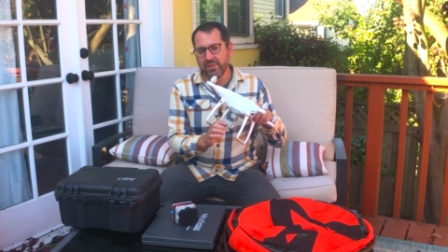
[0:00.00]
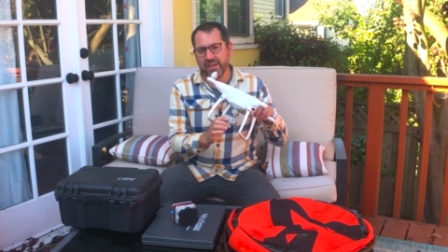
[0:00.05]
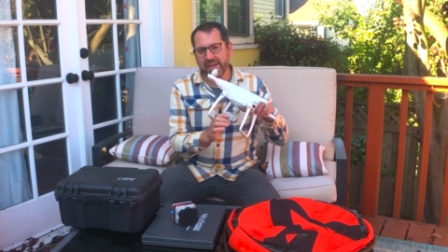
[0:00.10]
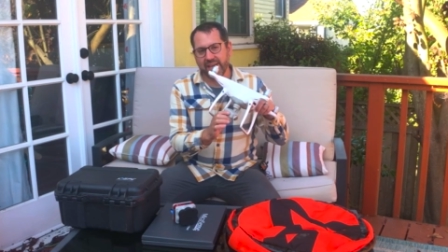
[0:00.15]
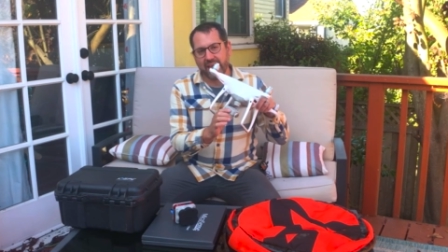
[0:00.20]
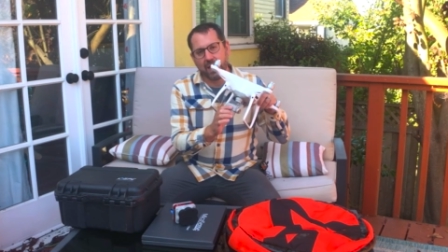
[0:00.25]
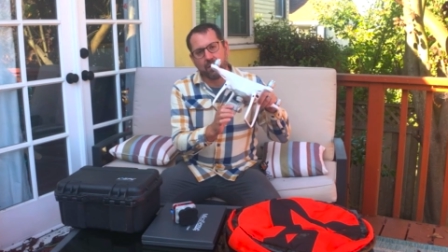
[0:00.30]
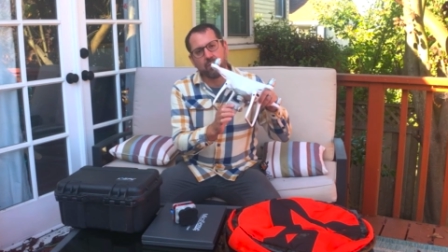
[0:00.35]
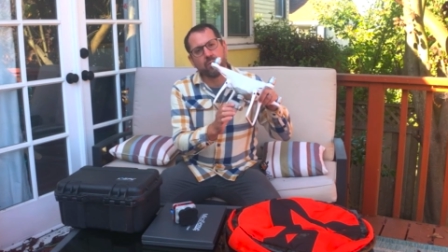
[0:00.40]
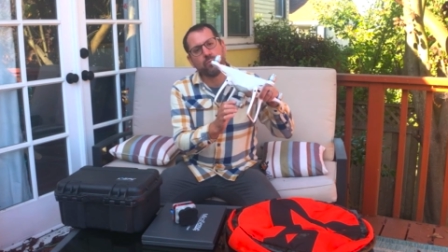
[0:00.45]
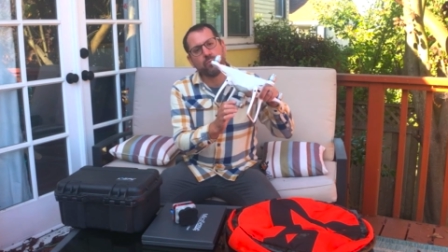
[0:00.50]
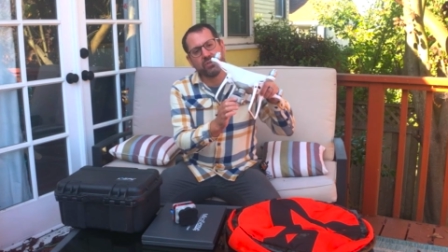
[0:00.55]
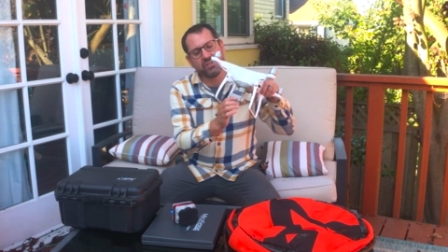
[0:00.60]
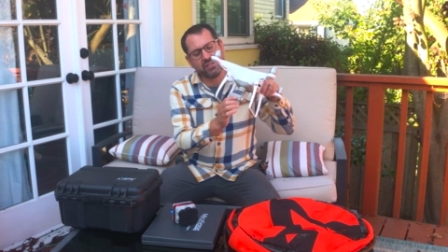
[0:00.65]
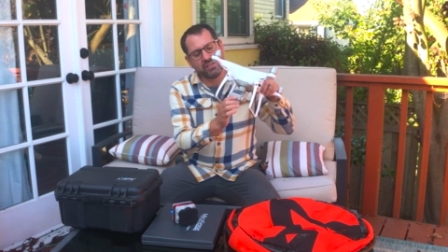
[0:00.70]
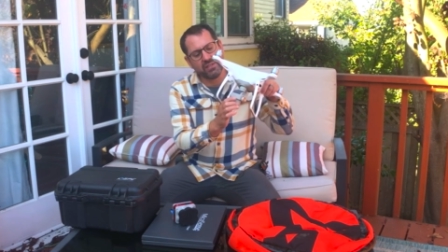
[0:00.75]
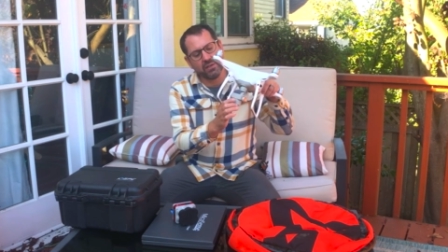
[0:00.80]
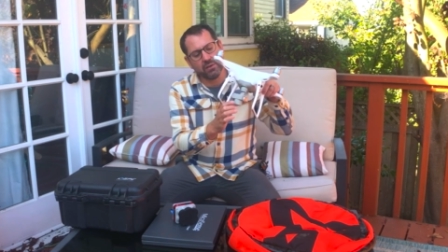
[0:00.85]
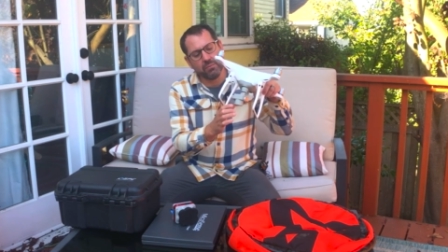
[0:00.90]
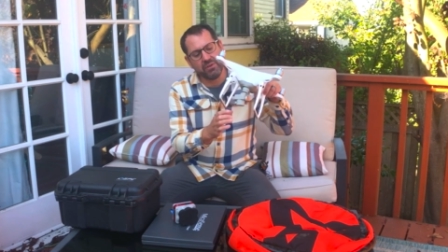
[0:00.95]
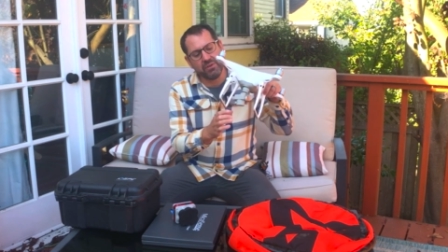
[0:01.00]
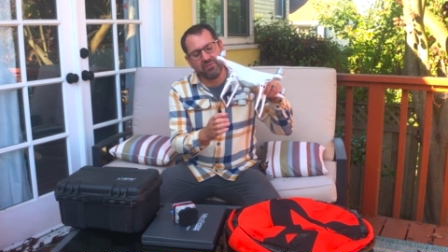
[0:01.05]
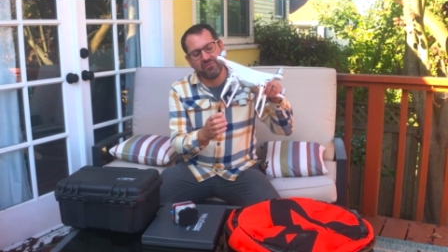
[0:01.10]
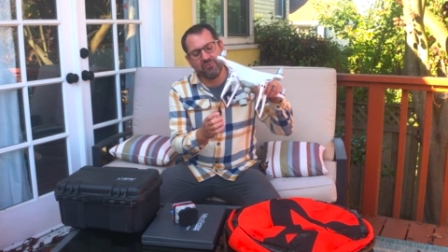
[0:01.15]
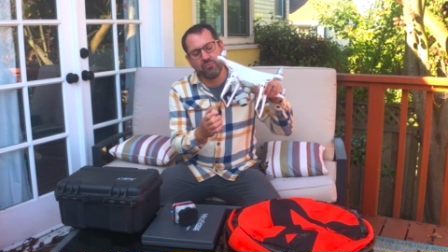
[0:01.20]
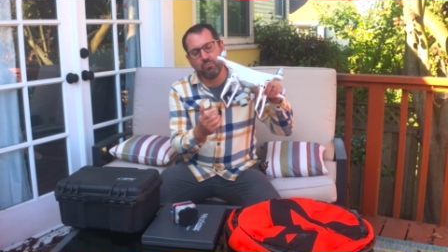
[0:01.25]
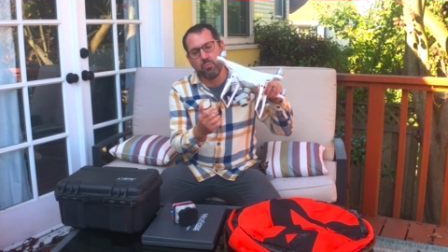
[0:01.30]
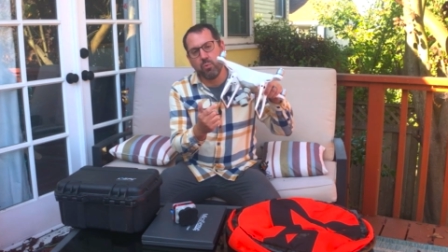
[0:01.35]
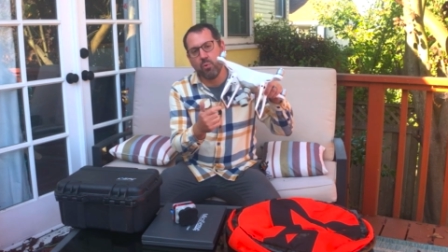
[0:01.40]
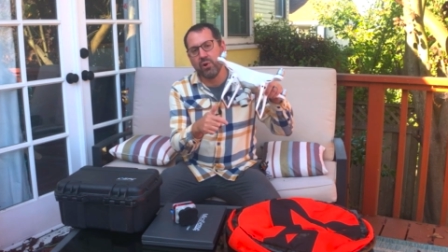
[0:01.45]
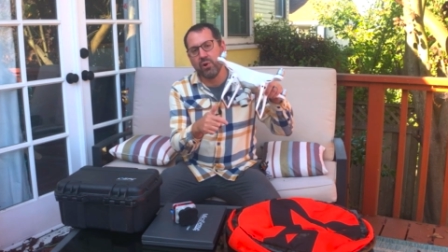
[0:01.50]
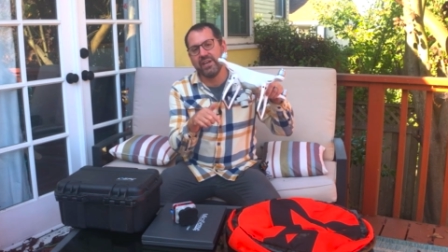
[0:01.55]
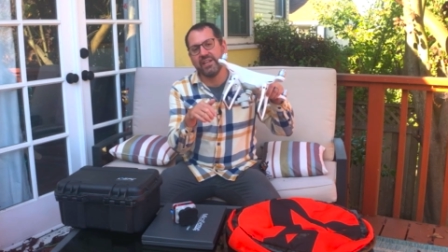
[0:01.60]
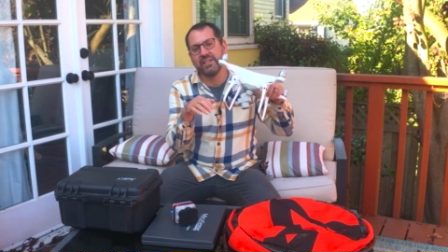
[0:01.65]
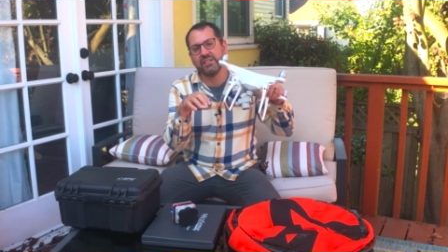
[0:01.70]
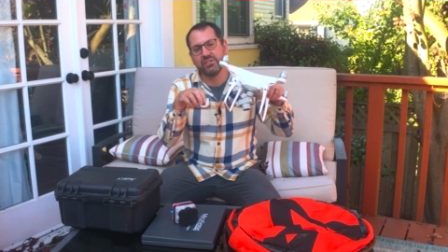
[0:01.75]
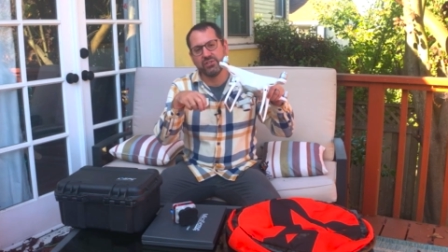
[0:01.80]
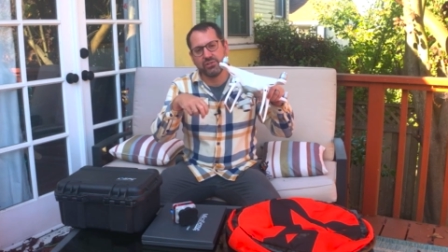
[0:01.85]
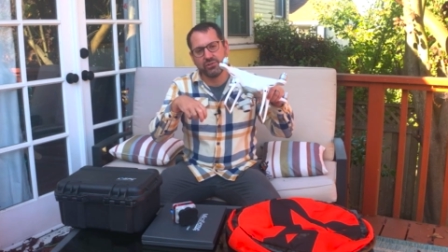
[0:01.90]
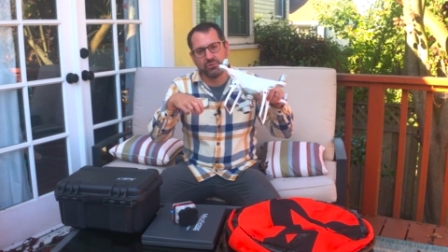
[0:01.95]
the camera will still be
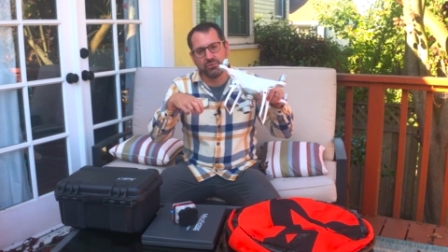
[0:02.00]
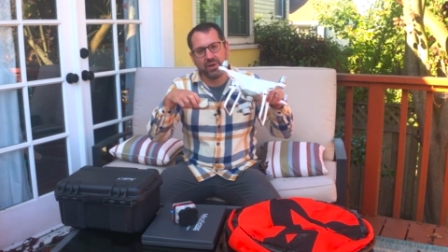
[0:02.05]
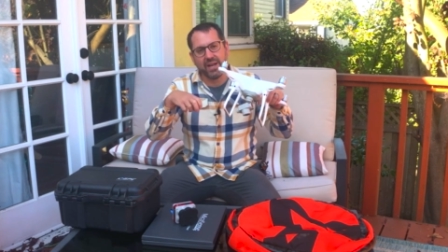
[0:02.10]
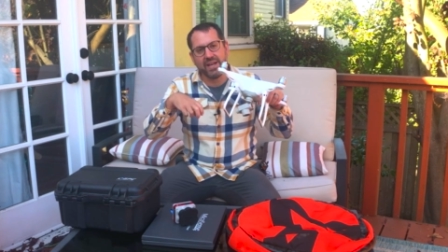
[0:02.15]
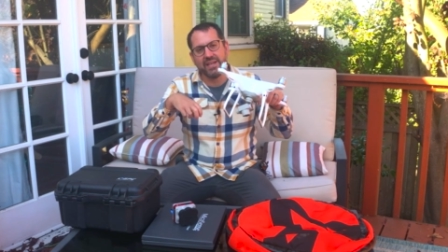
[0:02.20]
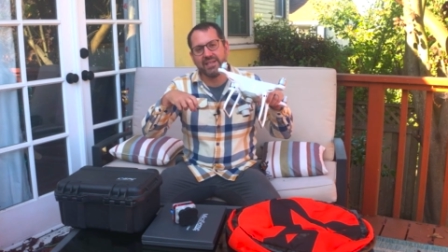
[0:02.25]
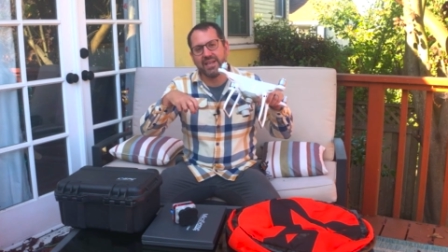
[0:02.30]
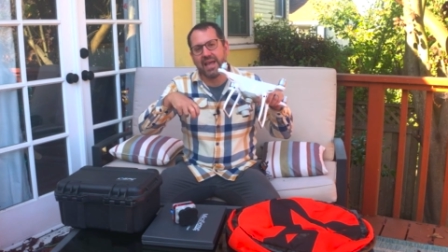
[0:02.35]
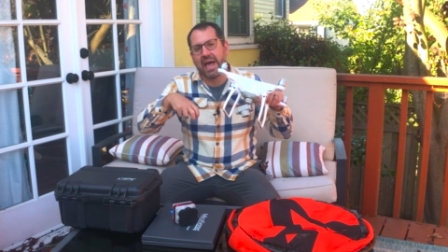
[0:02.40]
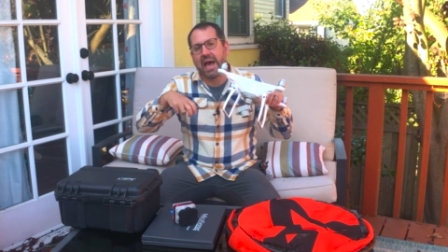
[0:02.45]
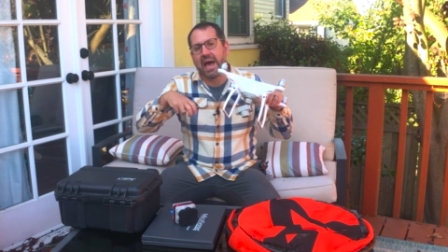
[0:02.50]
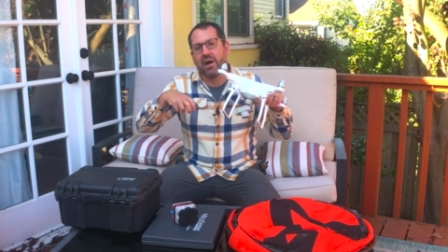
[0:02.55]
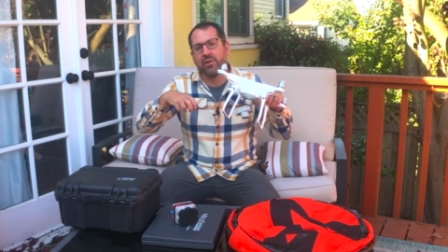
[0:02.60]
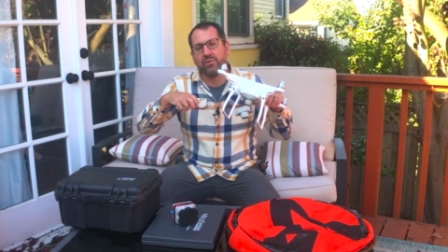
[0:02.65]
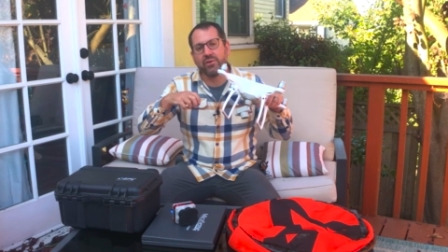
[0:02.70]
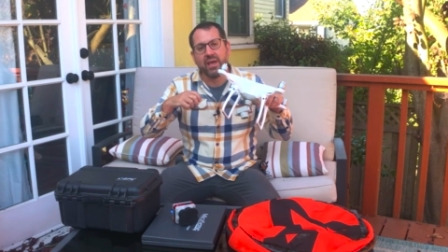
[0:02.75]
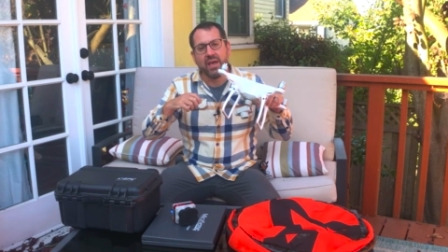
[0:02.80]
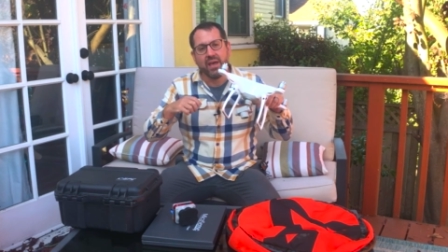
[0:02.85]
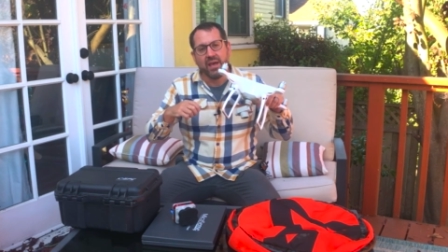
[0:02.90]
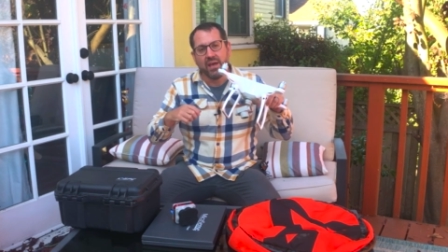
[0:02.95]
pointed straight down